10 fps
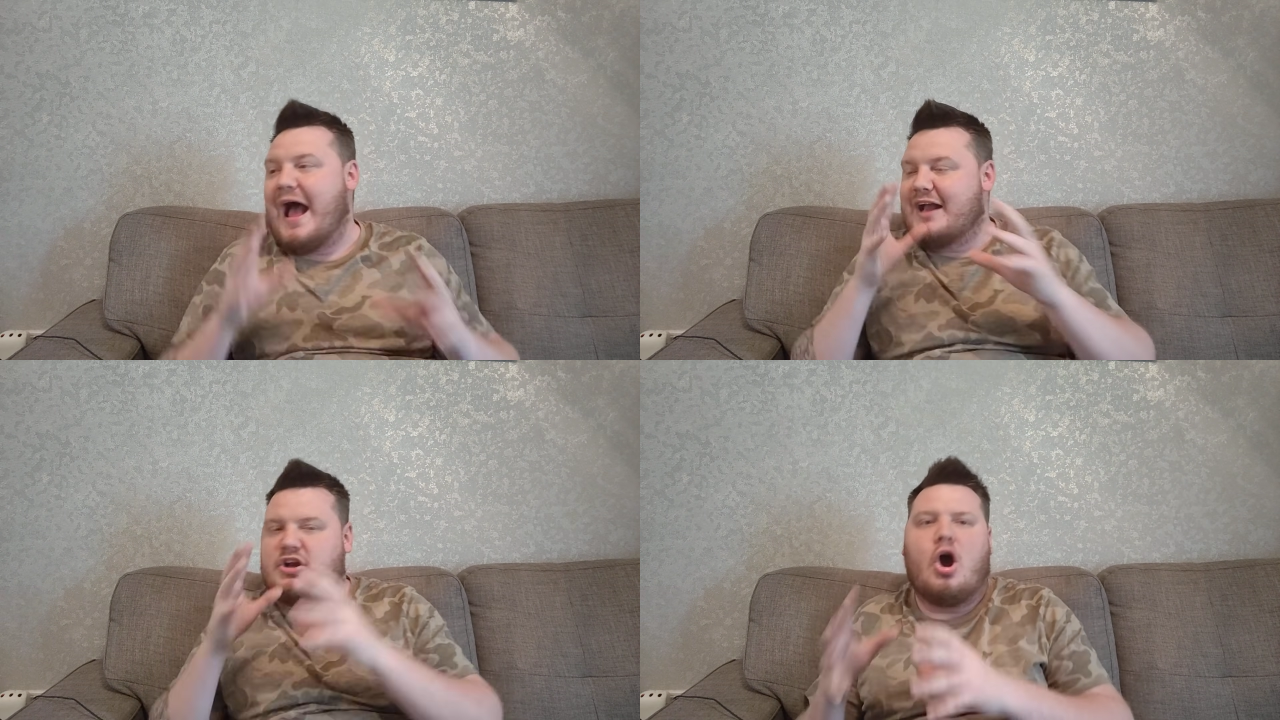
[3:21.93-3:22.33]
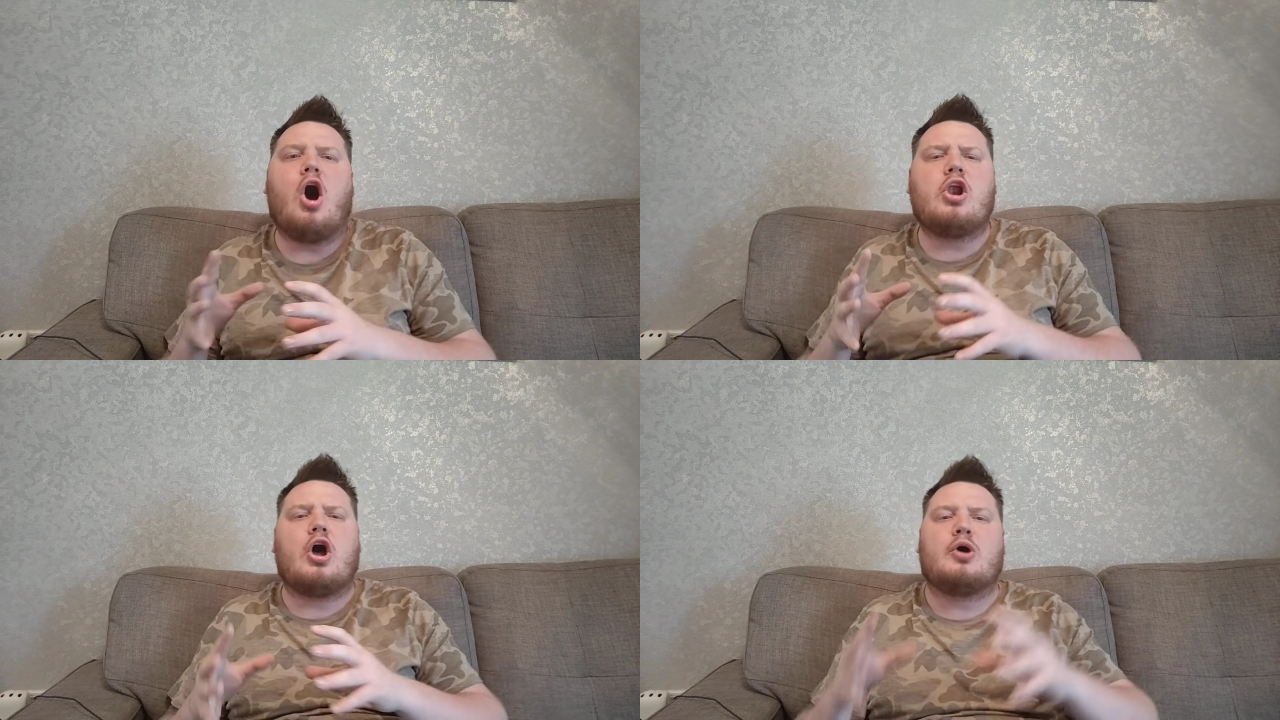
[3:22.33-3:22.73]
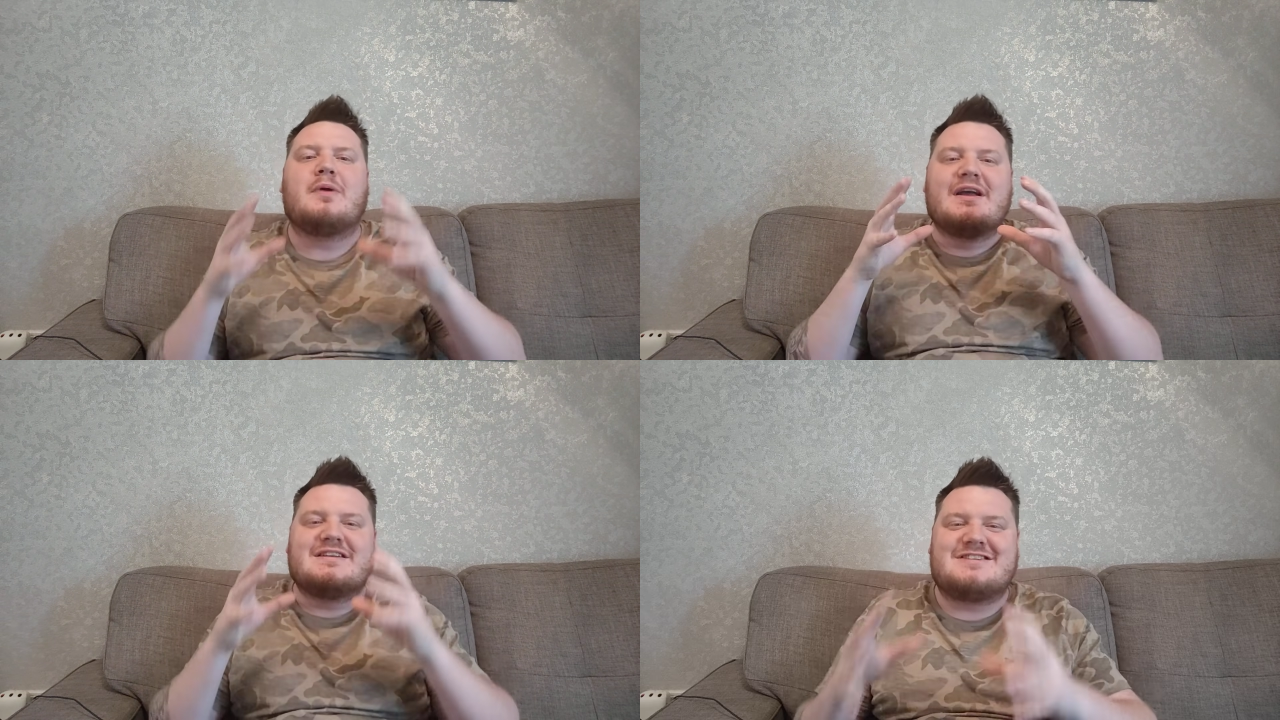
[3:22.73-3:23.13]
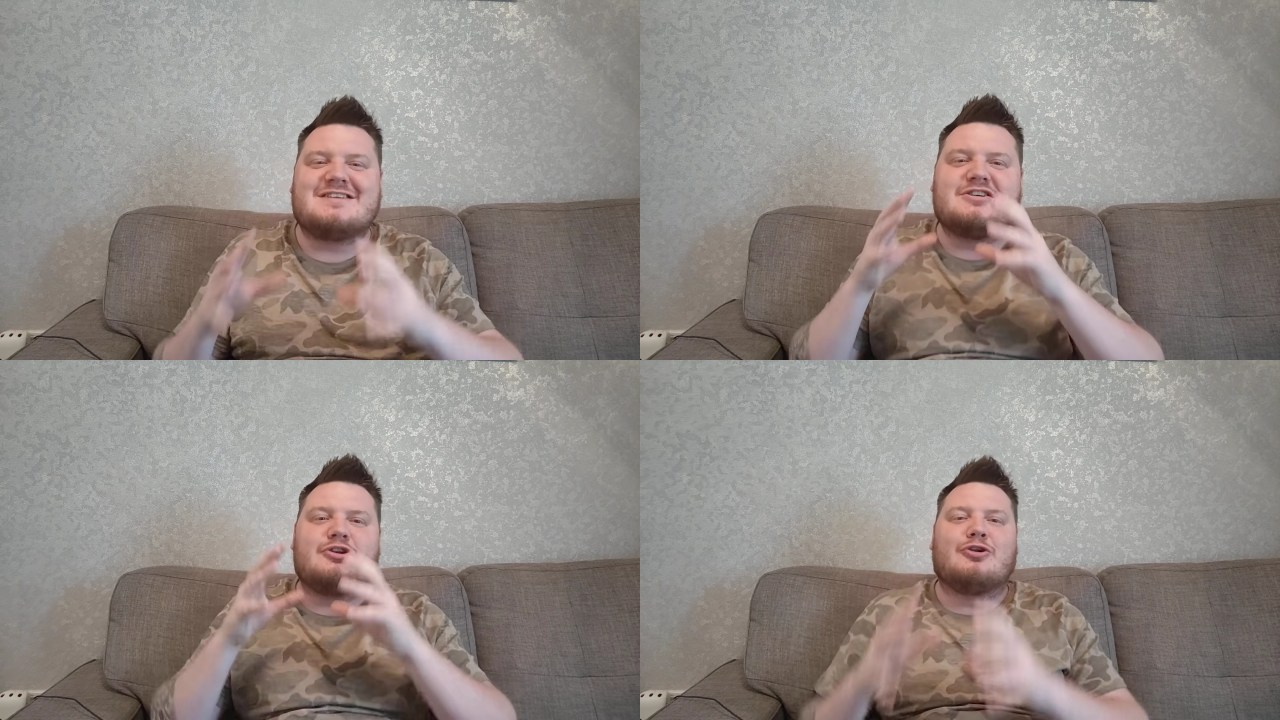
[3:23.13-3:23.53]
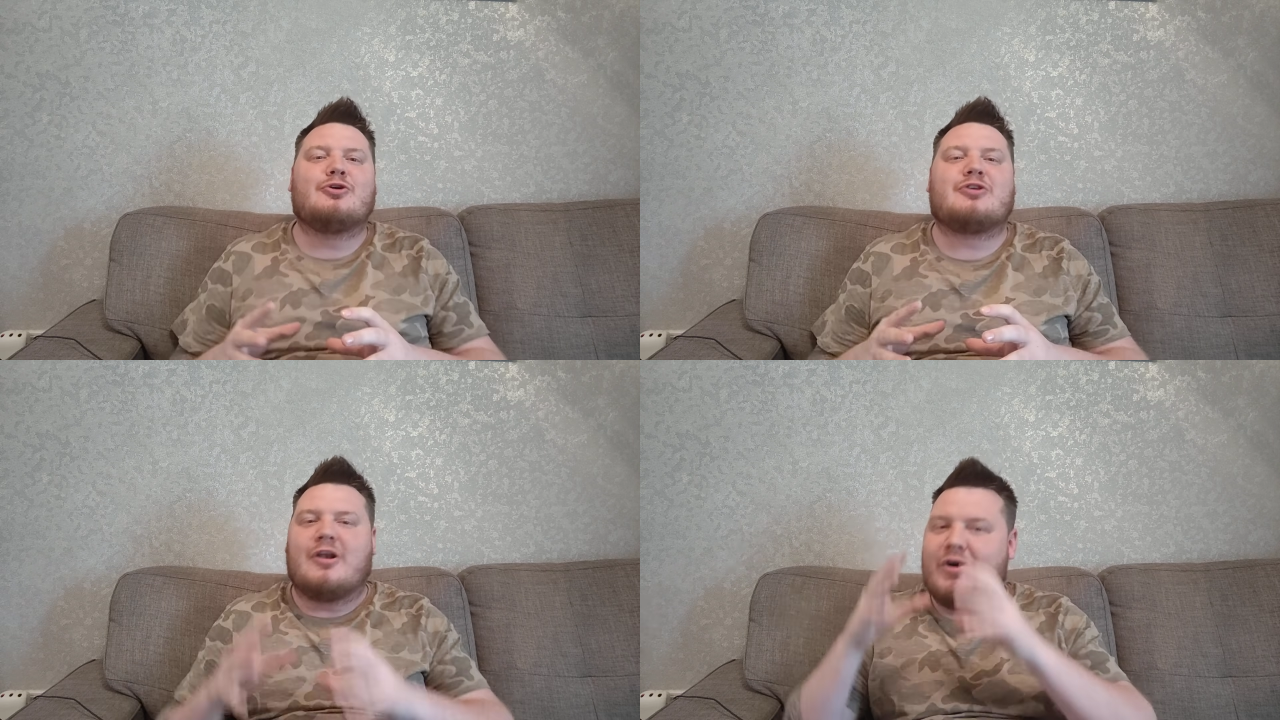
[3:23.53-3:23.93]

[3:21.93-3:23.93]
and Carlo didn't look